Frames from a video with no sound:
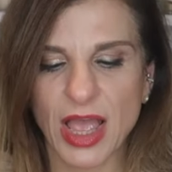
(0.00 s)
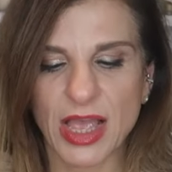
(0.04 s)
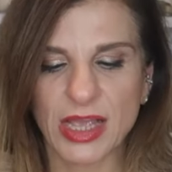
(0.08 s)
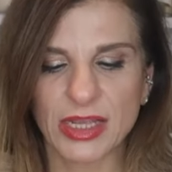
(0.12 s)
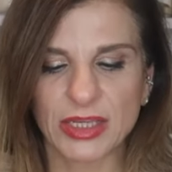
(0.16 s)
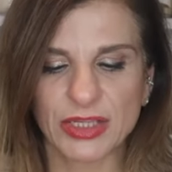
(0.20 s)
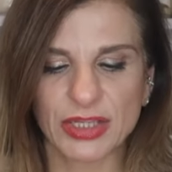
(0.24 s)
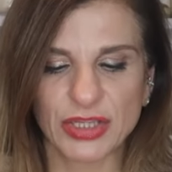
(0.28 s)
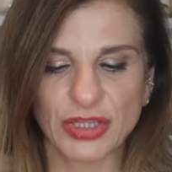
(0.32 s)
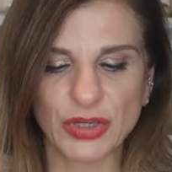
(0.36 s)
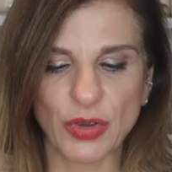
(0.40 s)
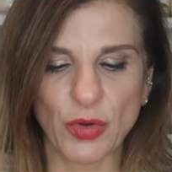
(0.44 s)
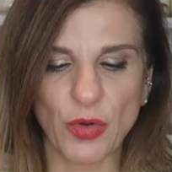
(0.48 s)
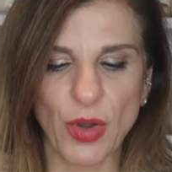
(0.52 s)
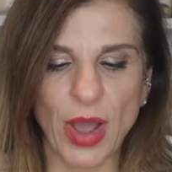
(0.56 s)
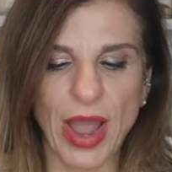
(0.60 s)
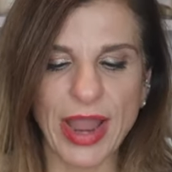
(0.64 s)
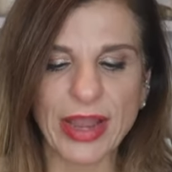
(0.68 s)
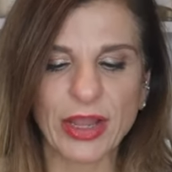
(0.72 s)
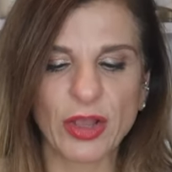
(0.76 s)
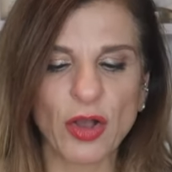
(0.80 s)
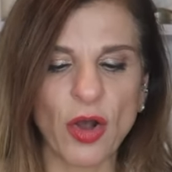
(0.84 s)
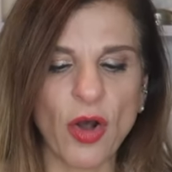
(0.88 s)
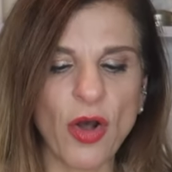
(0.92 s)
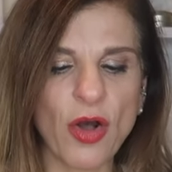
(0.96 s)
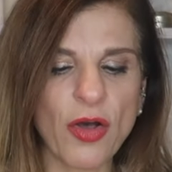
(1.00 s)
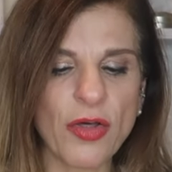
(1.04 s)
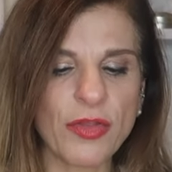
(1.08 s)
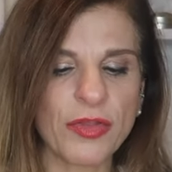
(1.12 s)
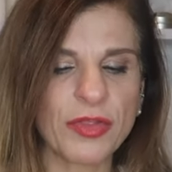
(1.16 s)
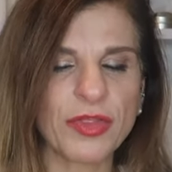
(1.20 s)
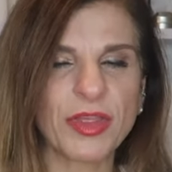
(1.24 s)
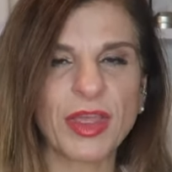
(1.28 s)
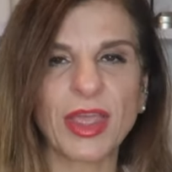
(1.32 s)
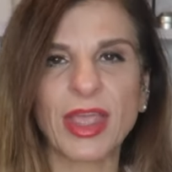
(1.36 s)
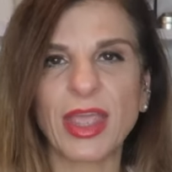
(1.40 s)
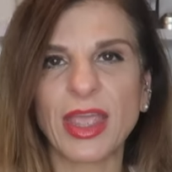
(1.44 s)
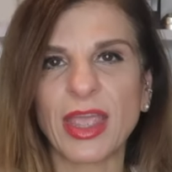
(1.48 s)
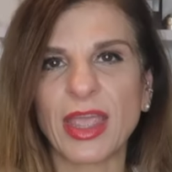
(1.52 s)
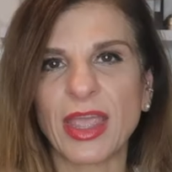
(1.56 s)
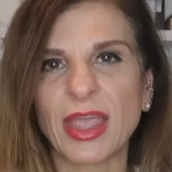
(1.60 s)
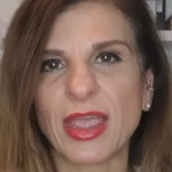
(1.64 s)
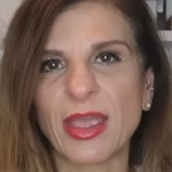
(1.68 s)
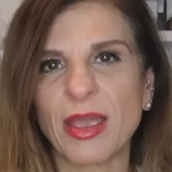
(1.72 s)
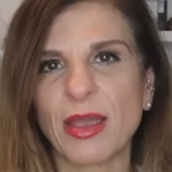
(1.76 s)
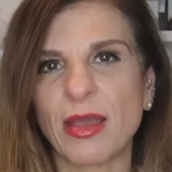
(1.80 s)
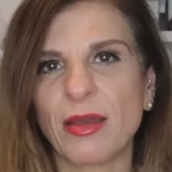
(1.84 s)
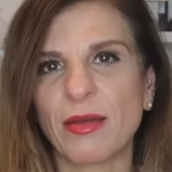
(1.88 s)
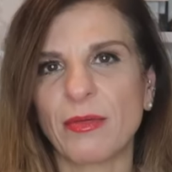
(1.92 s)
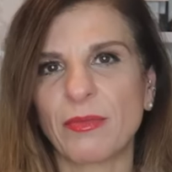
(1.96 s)
So I got
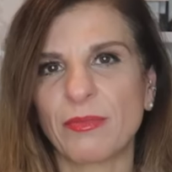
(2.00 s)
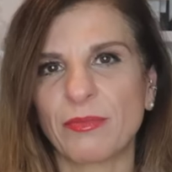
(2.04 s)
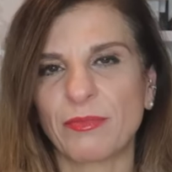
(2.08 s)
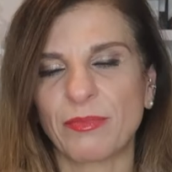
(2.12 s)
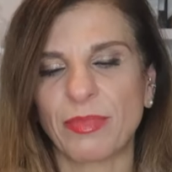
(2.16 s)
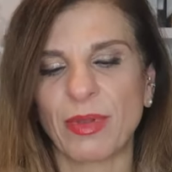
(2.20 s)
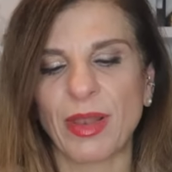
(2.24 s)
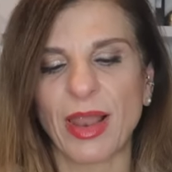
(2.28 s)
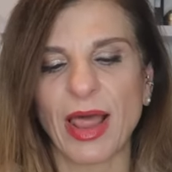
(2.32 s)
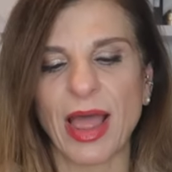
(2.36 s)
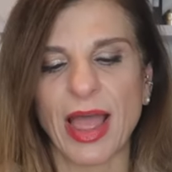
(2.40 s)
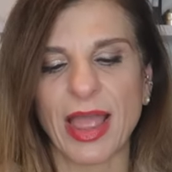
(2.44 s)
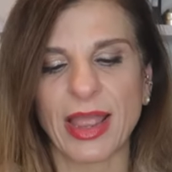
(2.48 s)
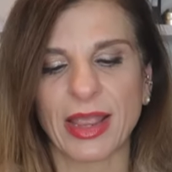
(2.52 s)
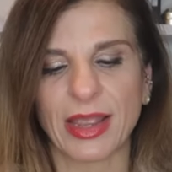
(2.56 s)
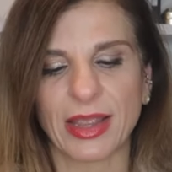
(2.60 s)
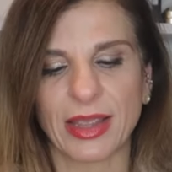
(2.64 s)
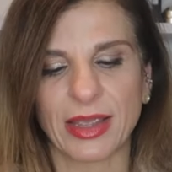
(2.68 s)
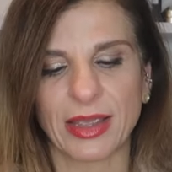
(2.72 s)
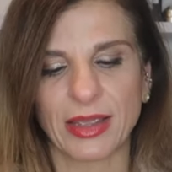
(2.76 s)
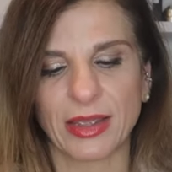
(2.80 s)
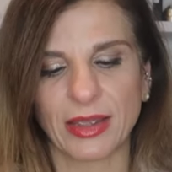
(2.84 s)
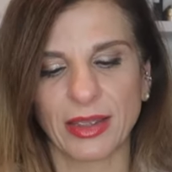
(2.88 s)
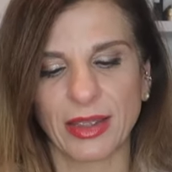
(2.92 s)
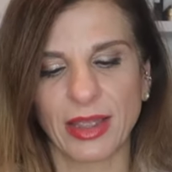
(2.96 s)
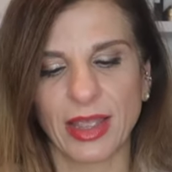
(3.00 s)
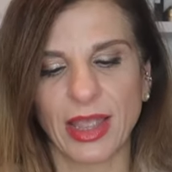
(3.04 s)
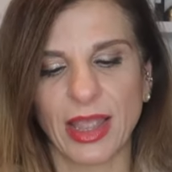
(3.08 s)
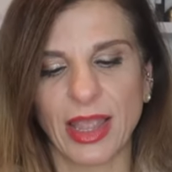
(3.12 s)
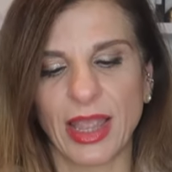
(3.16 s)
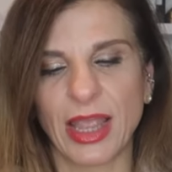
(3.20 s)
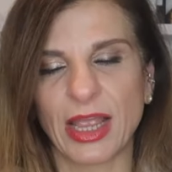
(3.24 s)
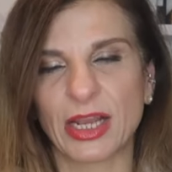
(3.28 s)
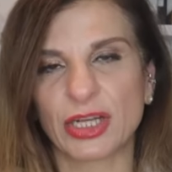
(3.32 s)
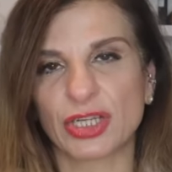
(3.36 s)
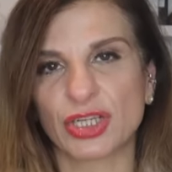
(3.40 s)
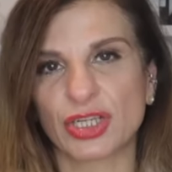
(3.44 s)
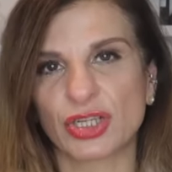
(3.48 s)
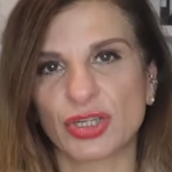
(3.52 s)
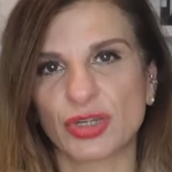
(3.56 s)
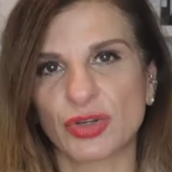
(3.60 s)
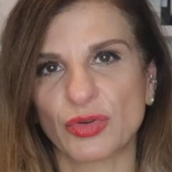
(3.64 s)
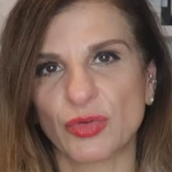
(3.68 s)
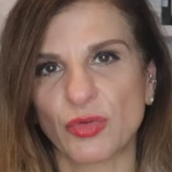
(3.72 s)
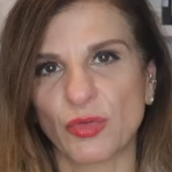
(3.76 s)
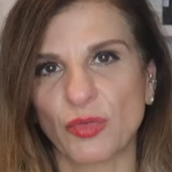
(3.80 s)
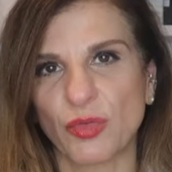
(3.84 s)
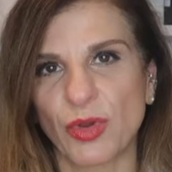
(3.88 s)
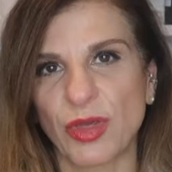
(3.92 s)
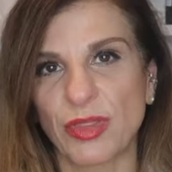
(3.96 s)
the black
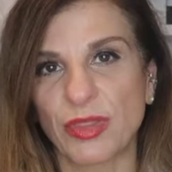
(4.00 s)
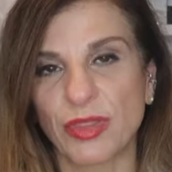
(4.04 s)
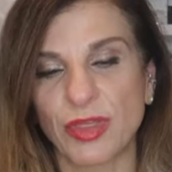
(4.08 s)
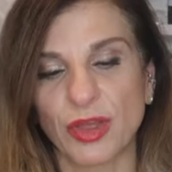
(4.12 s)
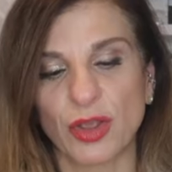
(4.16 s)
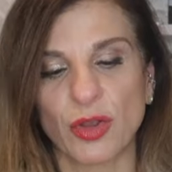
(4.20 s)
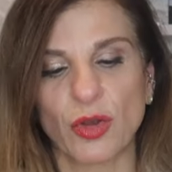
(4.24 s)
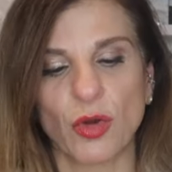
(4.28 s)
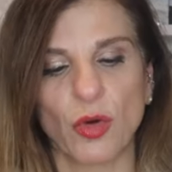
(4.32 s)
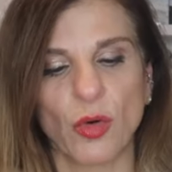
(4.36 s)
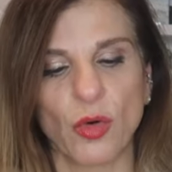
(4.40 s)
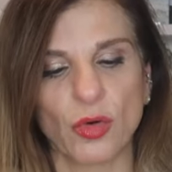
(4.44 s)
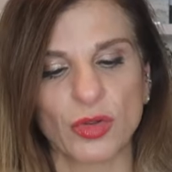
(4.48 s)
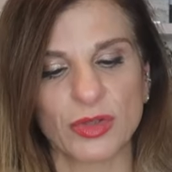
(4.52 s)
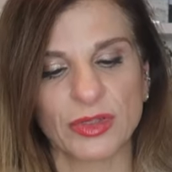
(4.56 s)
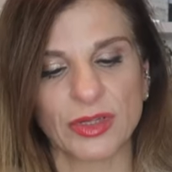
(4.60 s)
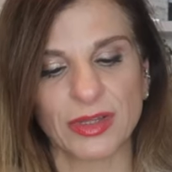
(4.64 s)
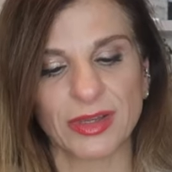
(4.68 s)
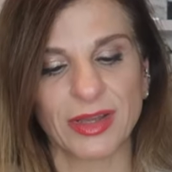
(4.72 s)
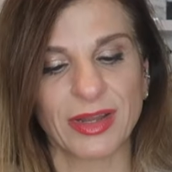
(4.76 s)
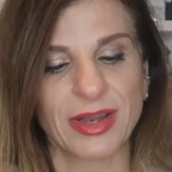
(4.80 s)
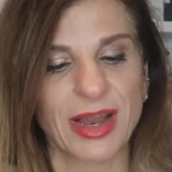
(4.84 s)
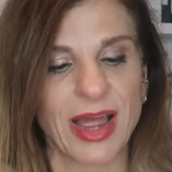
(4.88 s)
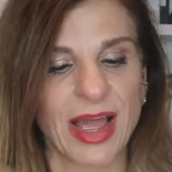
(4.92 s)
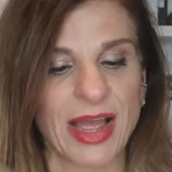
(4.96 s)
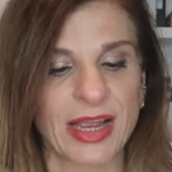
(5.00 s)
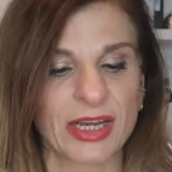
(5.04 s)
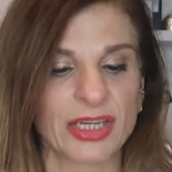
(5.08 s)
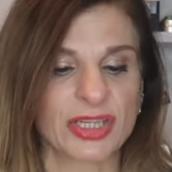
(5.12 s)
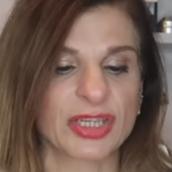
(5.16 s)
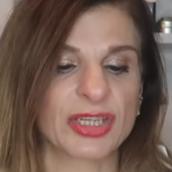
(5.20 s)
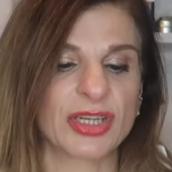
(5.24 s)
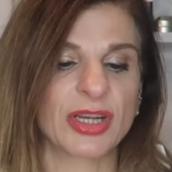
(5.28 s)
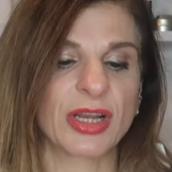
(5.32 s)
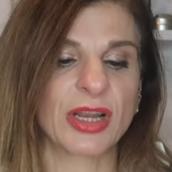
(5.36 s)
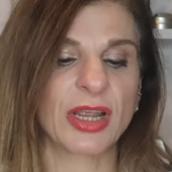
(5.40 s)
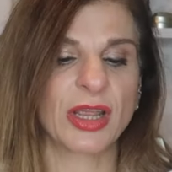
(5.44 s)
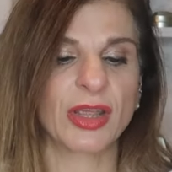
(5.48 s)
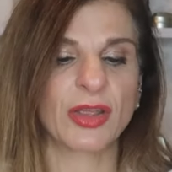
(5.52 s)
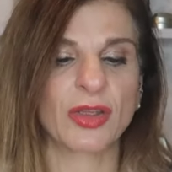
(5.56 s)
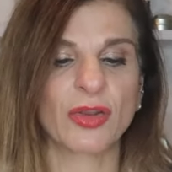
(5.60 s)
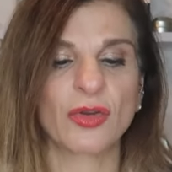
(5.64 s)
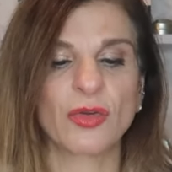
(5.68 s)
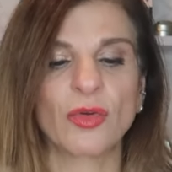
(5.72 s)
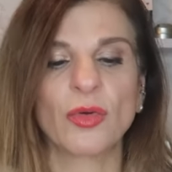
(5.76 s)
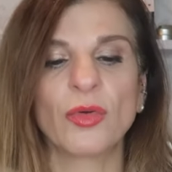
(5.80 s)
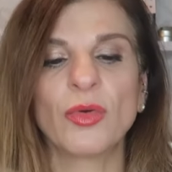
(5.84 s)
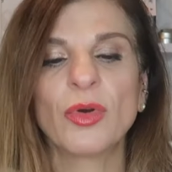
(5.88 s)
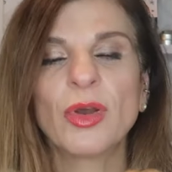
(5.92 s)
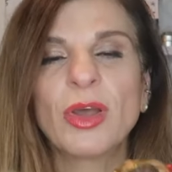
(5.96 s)
H with the gold, and actually, you
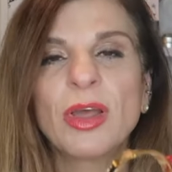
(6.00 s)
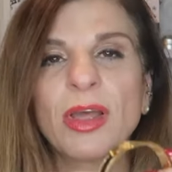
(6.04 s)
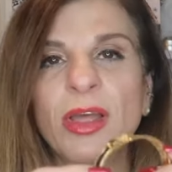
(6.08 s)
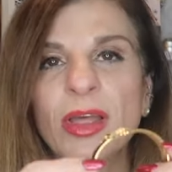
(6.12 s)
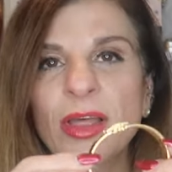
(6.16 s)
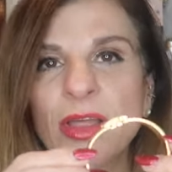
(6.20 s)
know,